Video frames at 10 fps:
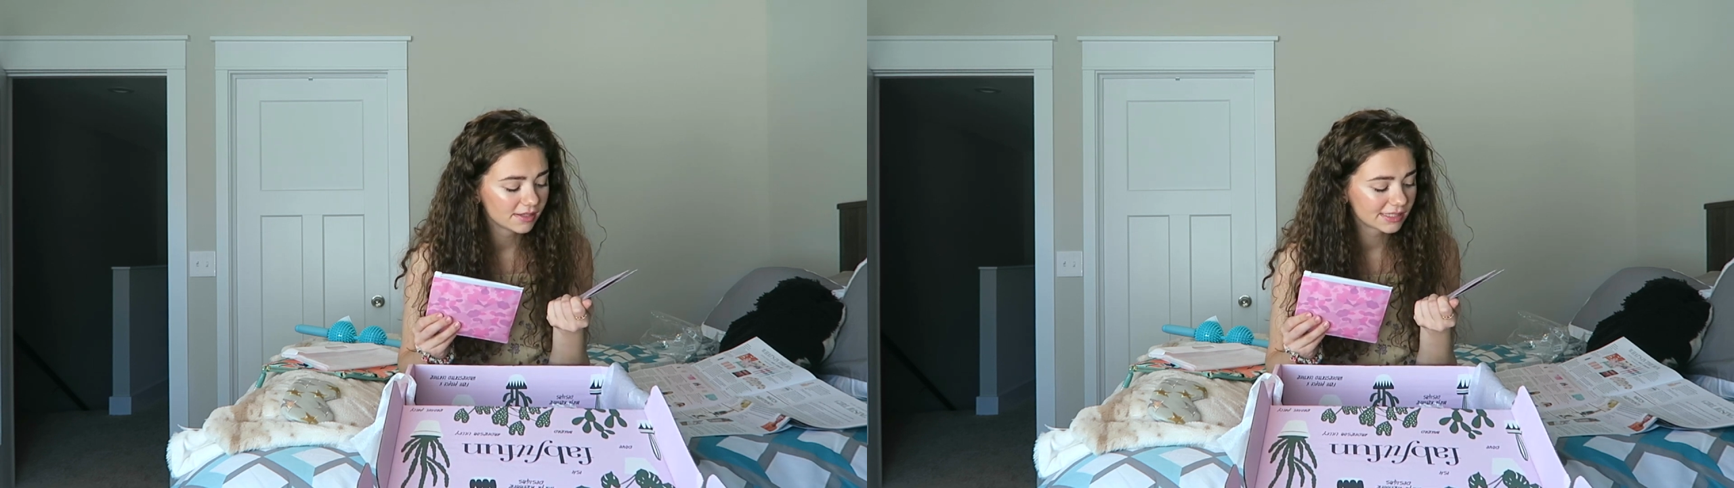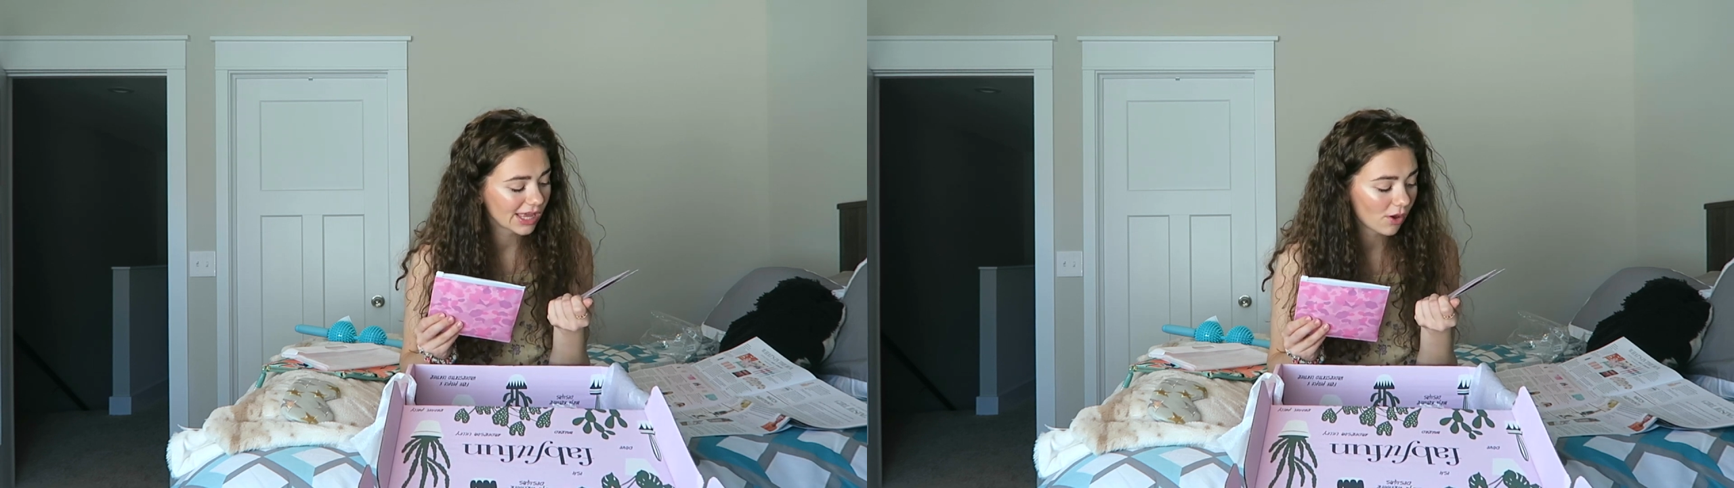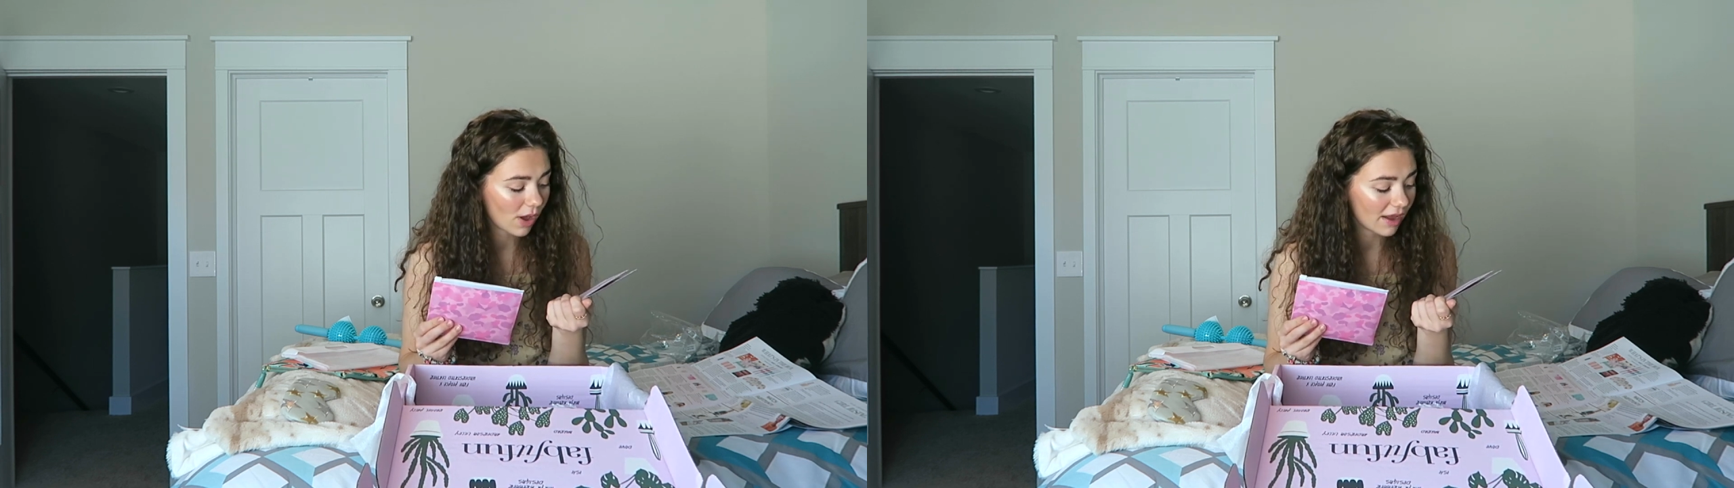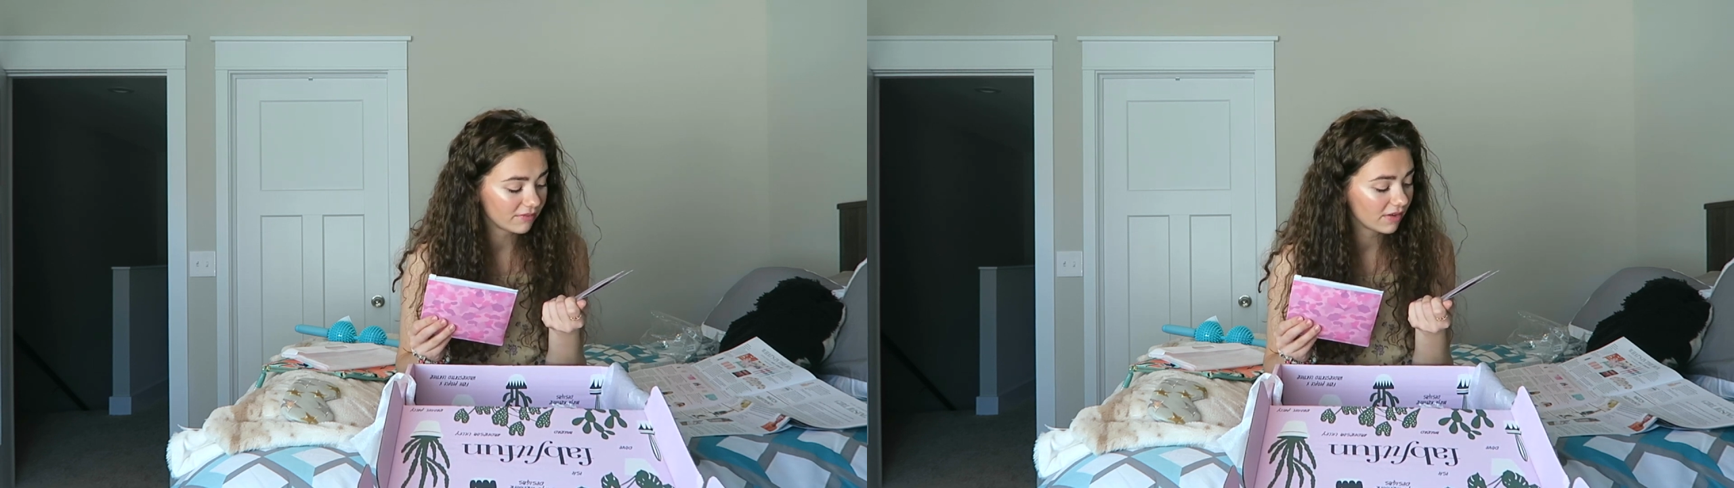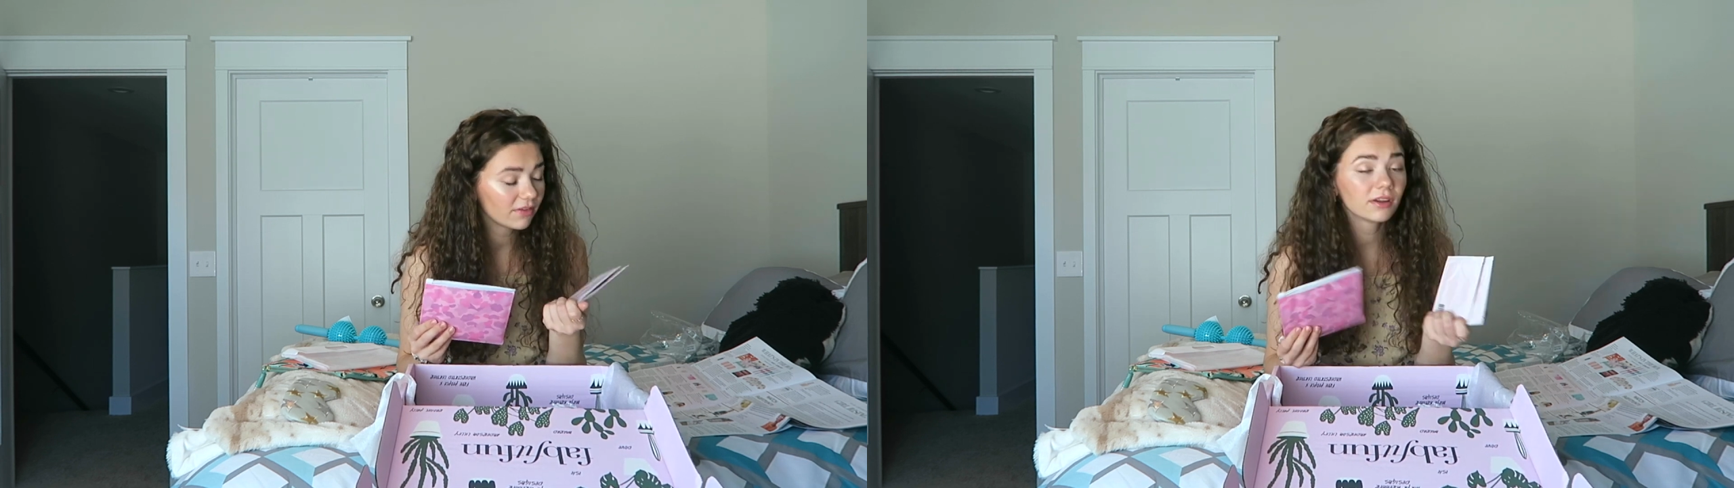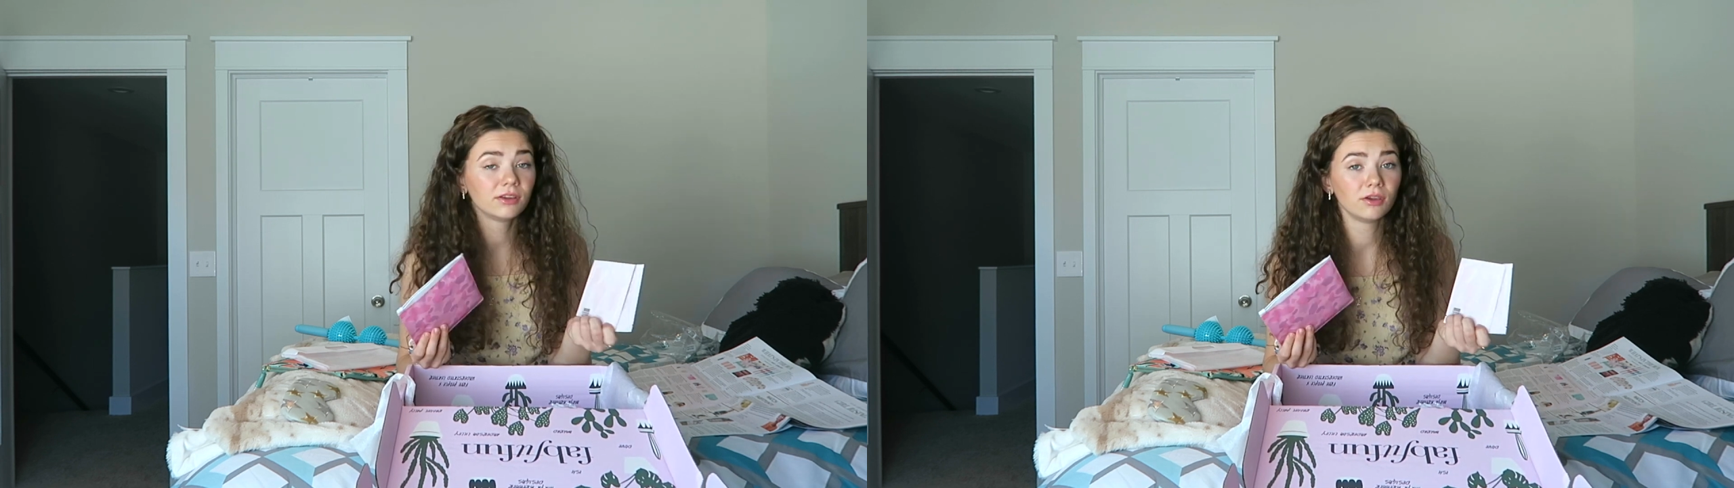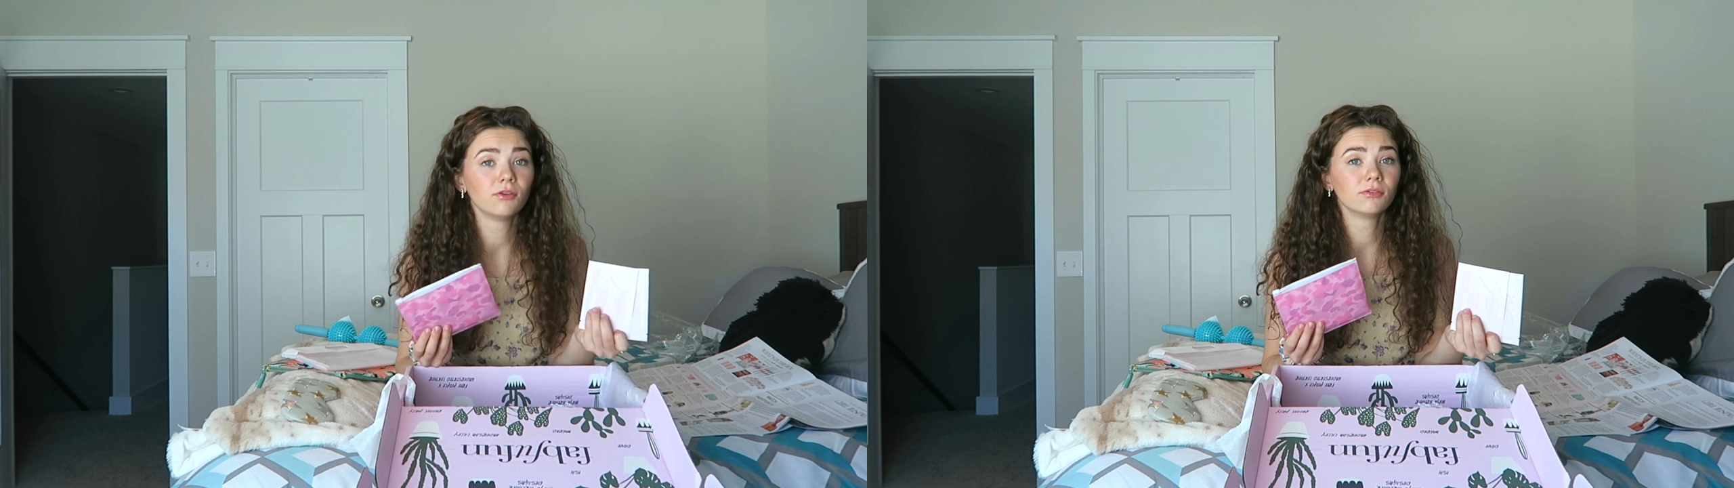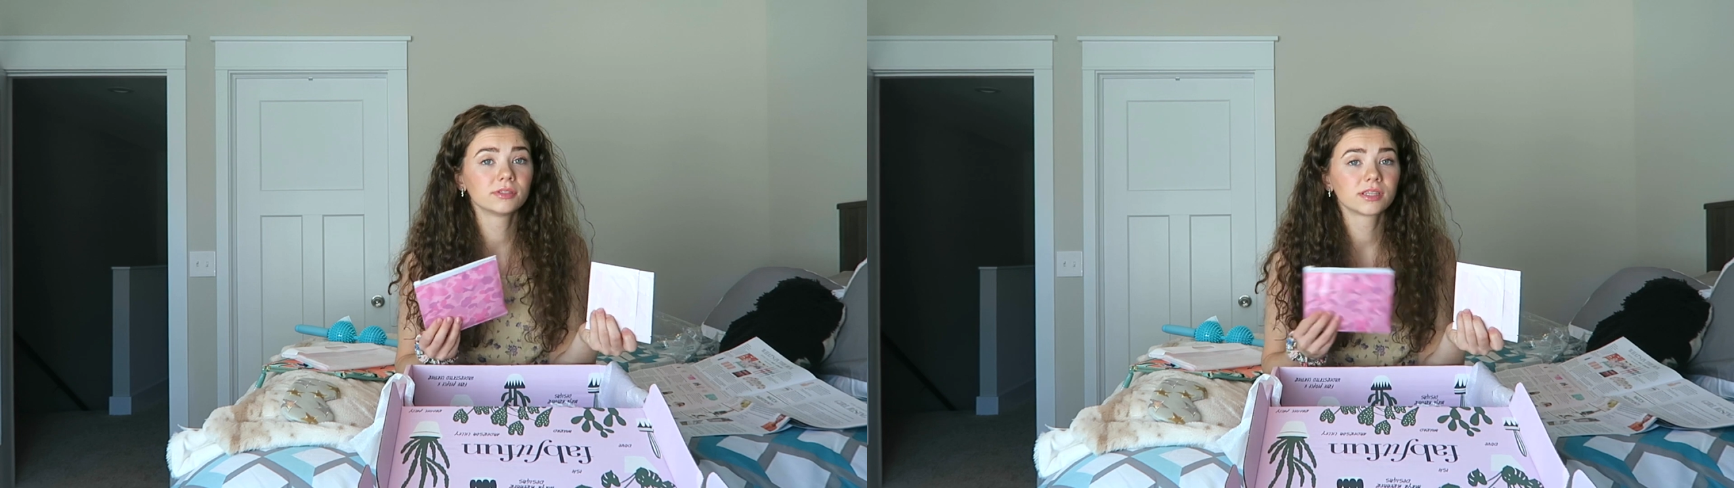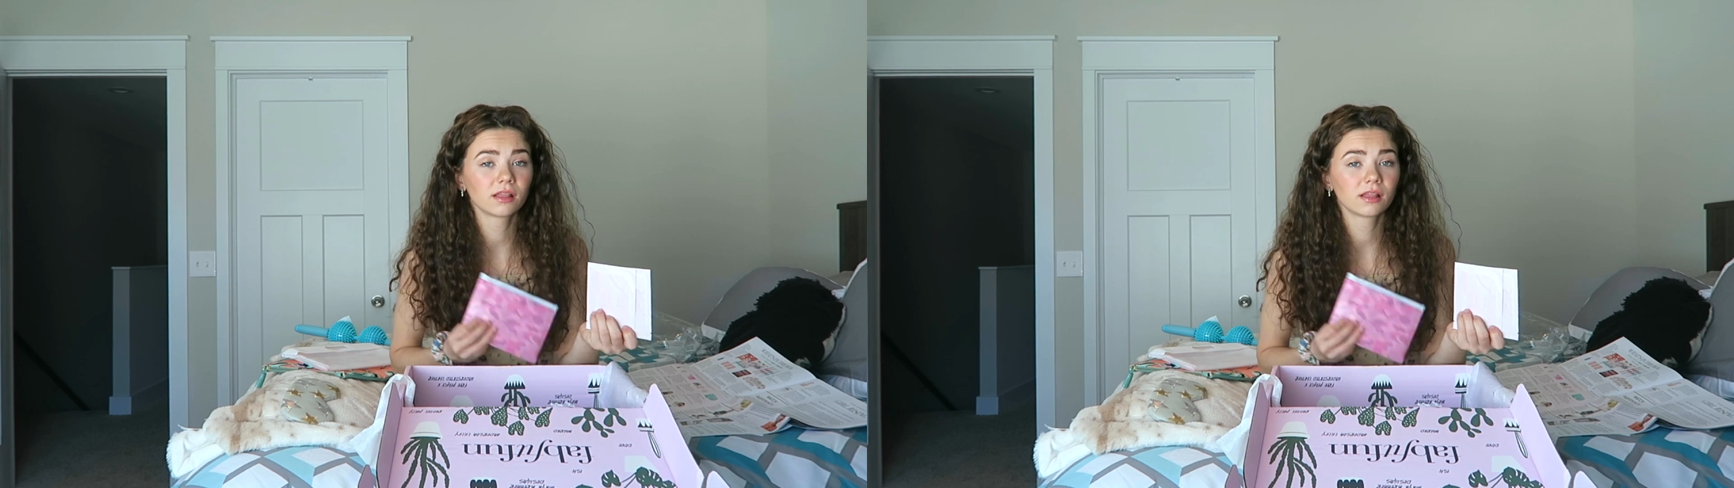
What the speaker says: So I've never used